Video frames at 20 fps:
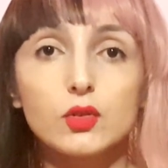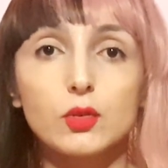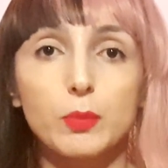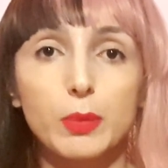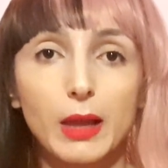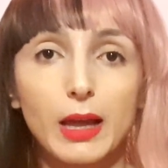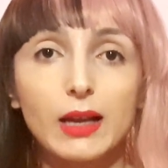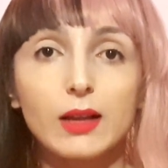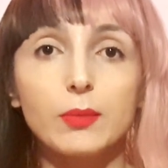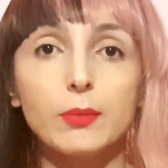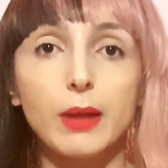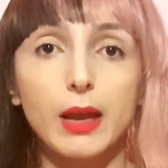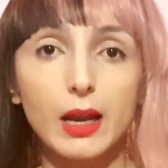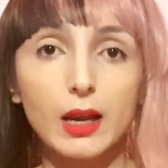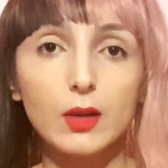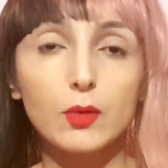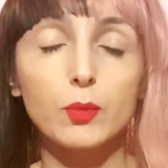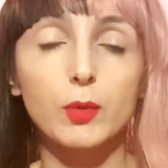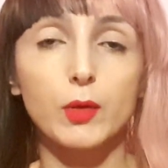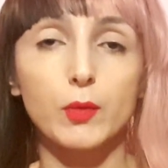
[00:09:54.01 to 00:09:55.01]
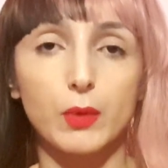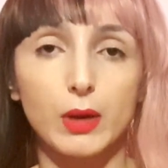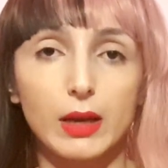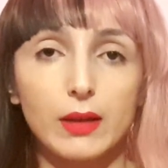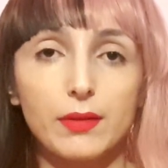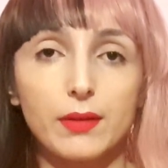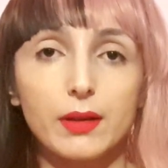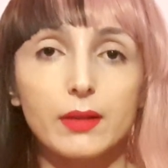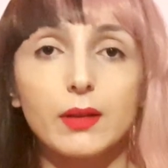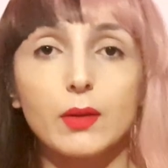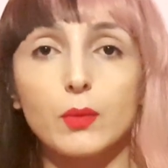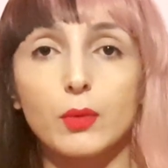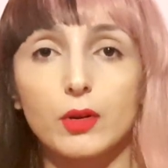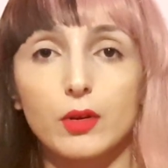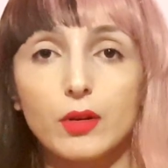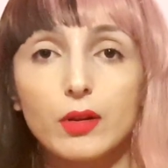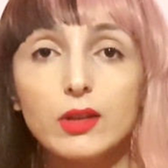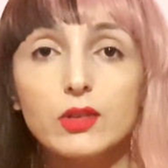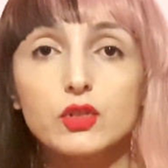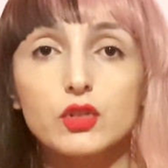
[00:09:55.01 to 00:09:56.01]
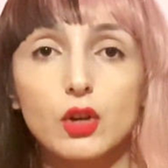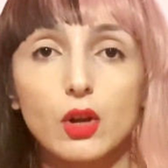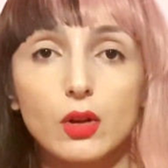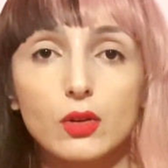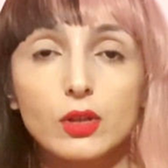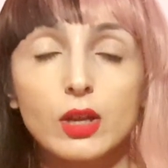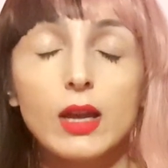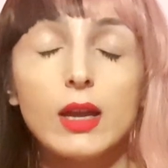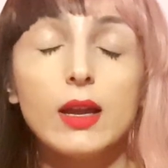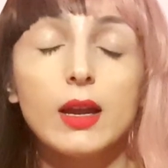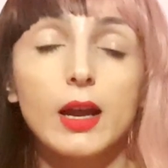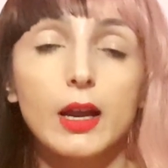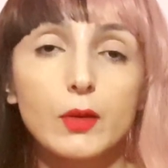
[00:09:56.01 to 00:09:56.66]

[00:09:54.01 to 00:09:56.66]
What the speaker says: to blackmail me with, and they were really shocked.